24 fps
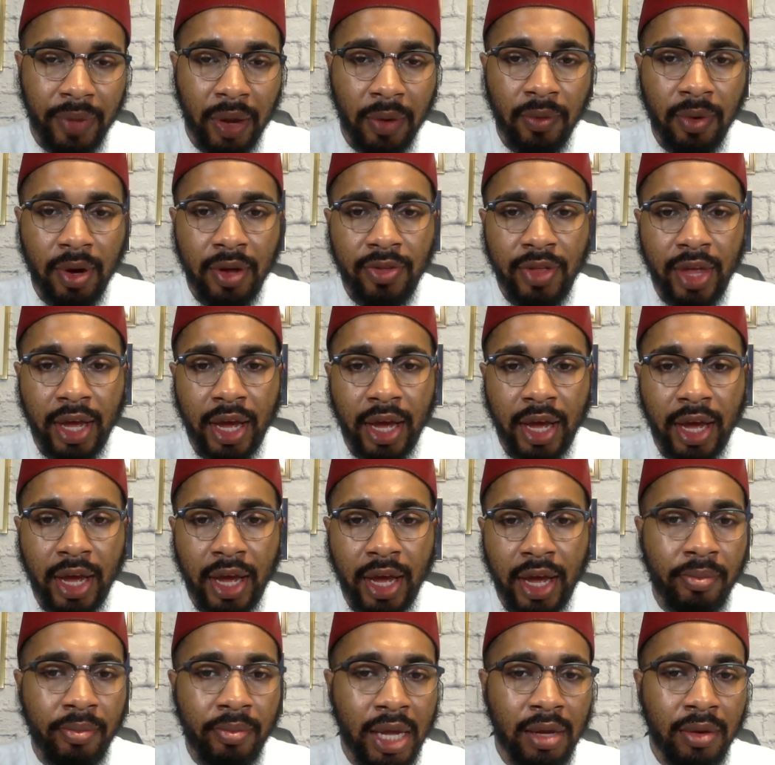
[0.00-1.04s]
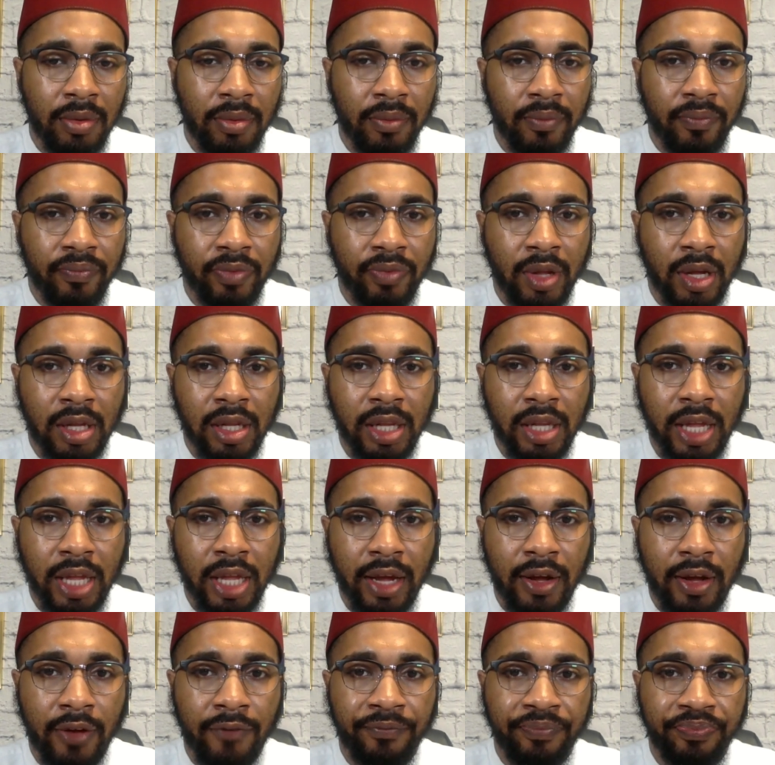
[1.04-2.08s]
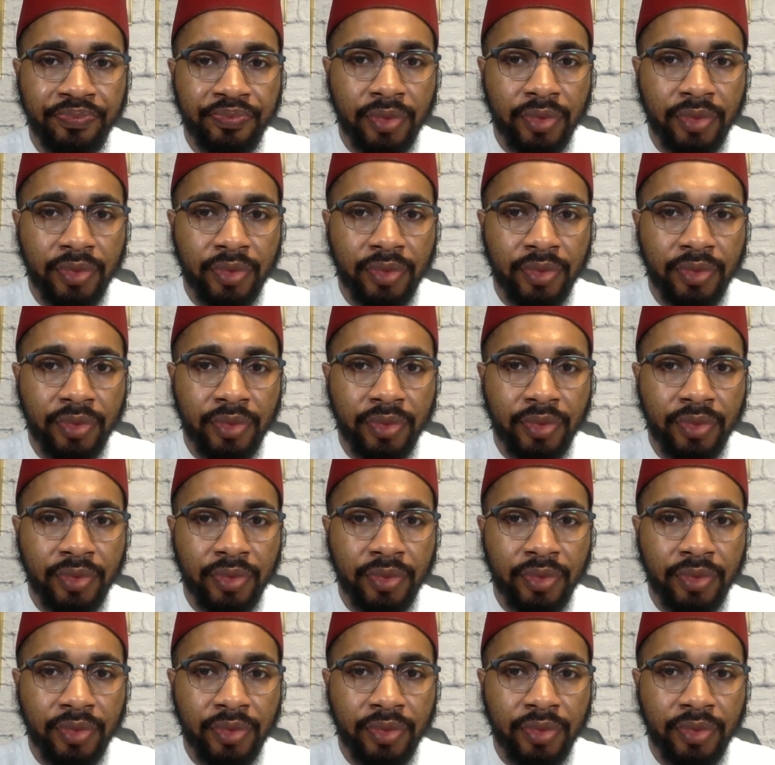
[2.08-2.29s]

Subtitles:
And one thing I want to make clear,